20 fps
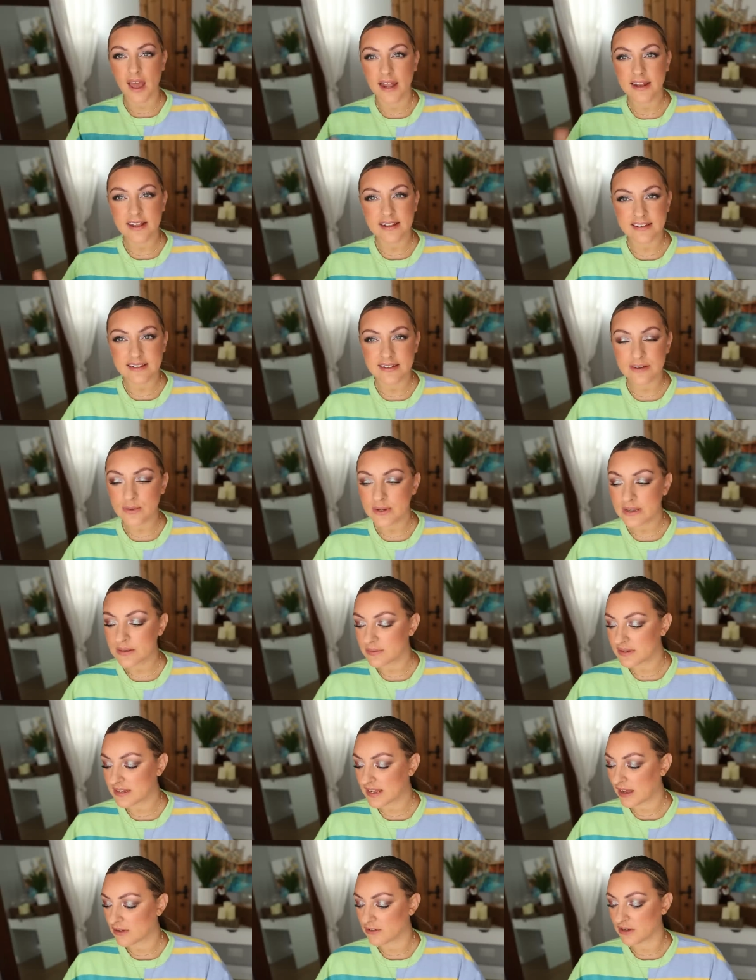And I still
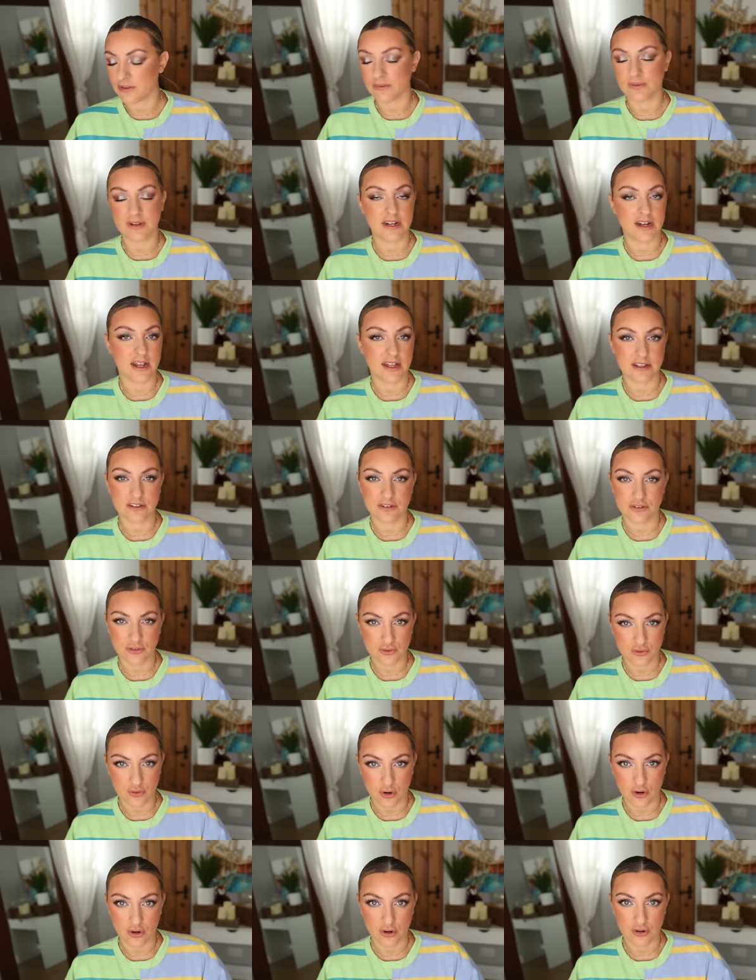even now don't really like
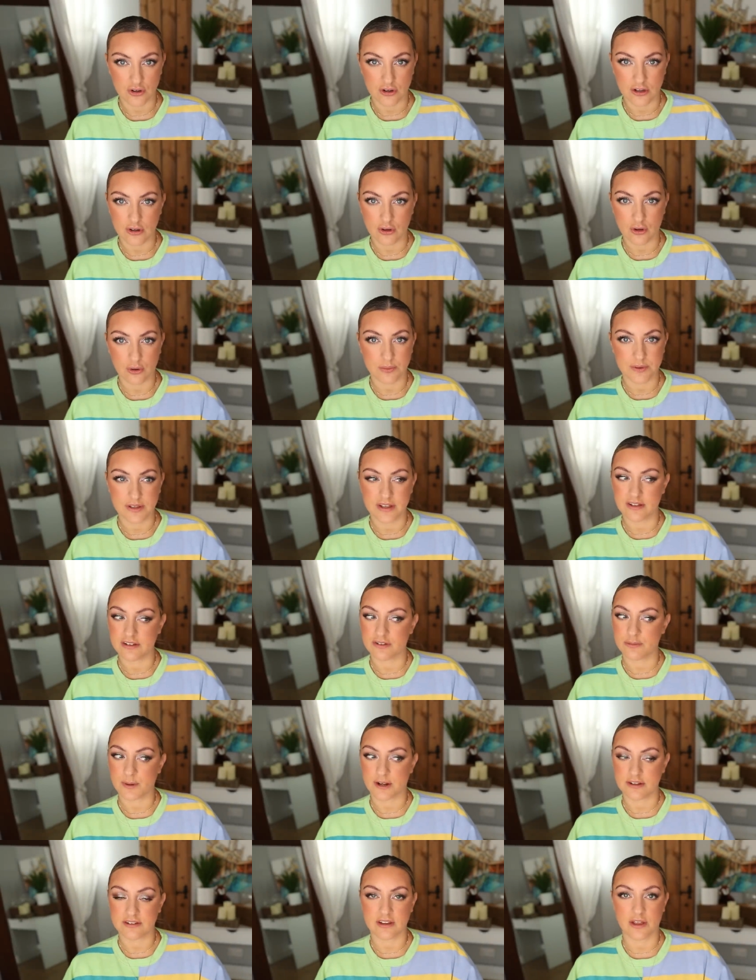strong coffee,
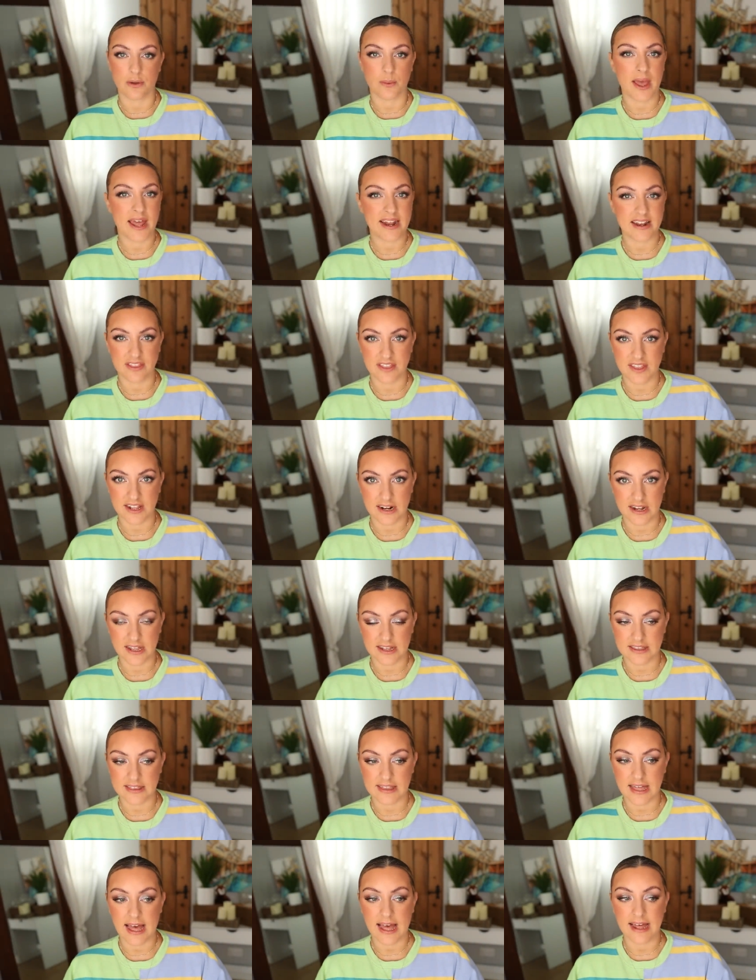espresso, anything
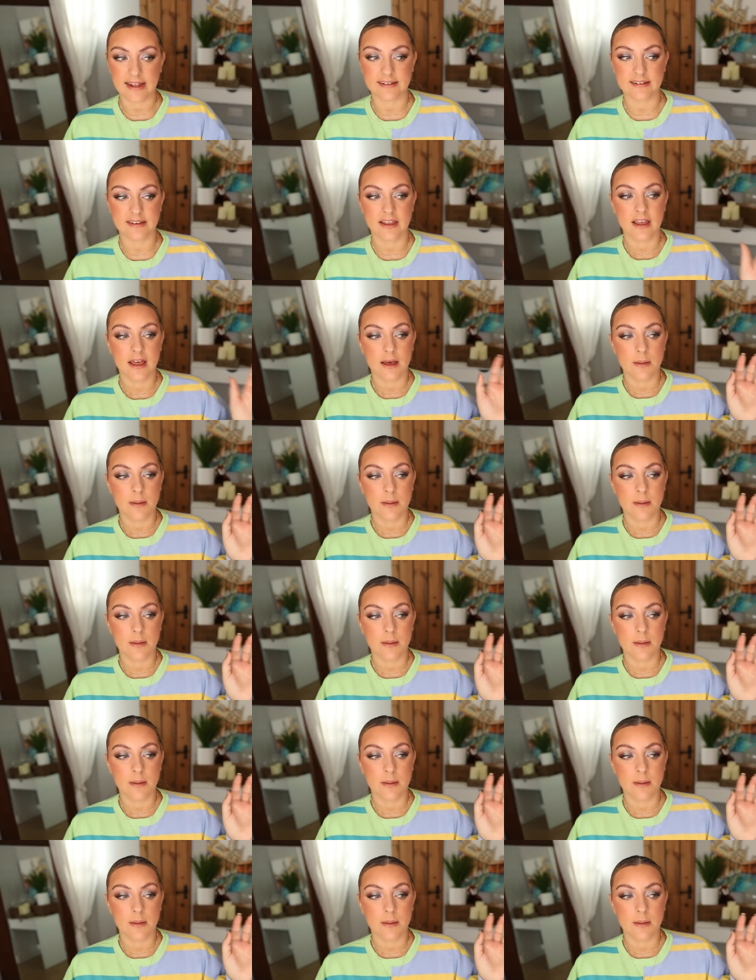like that.